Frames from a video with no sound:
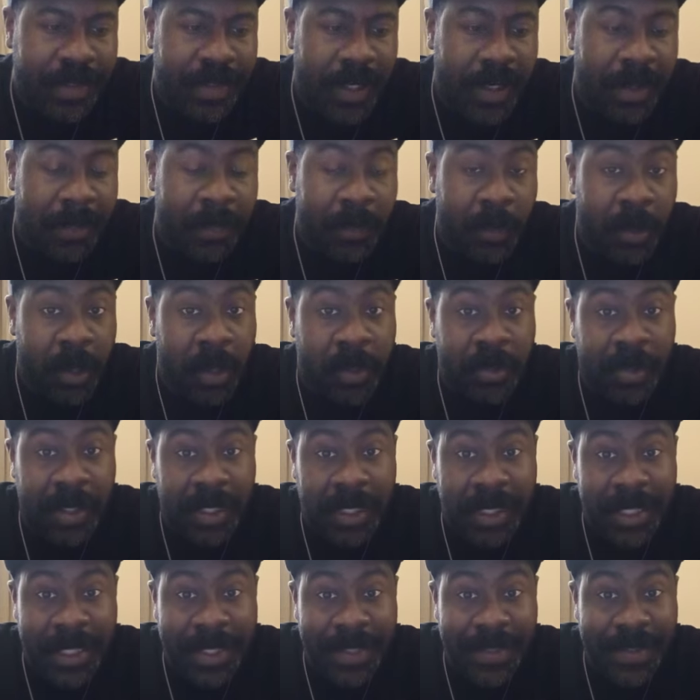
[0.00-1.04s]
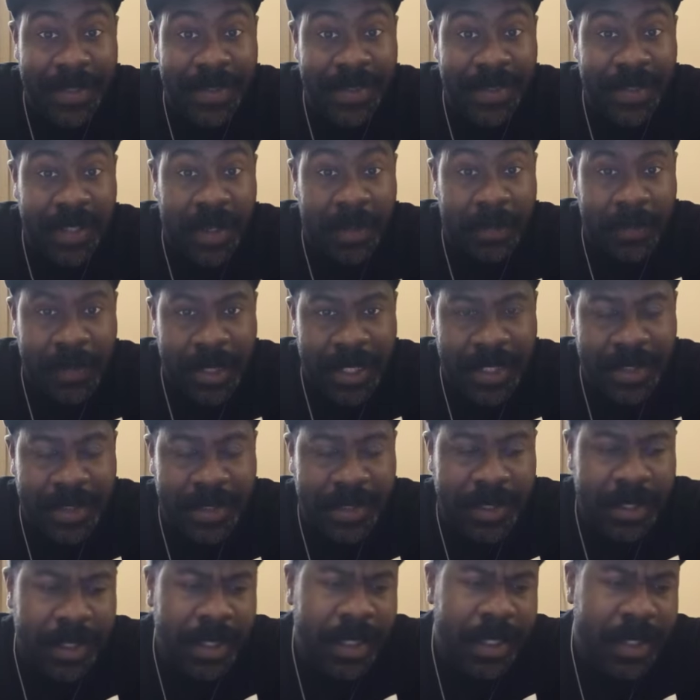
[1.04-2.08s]
Some were on the list, some
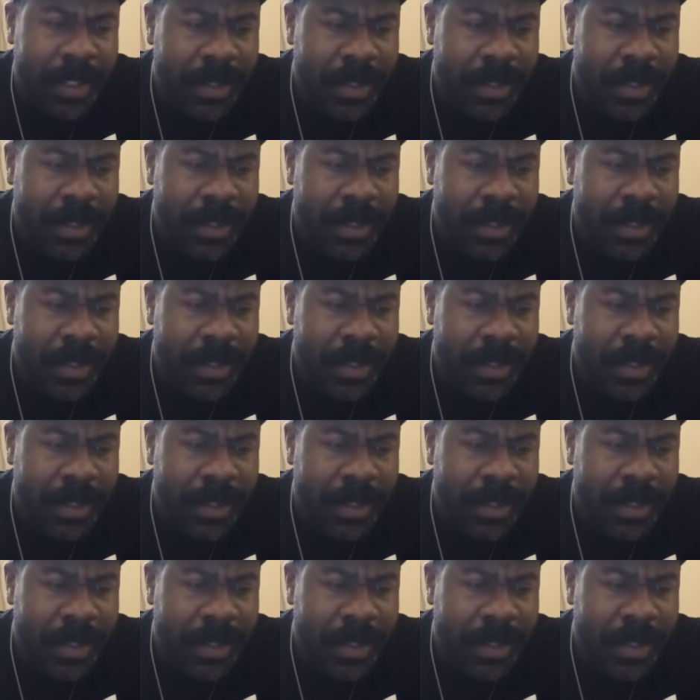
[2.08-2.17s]
wasn't.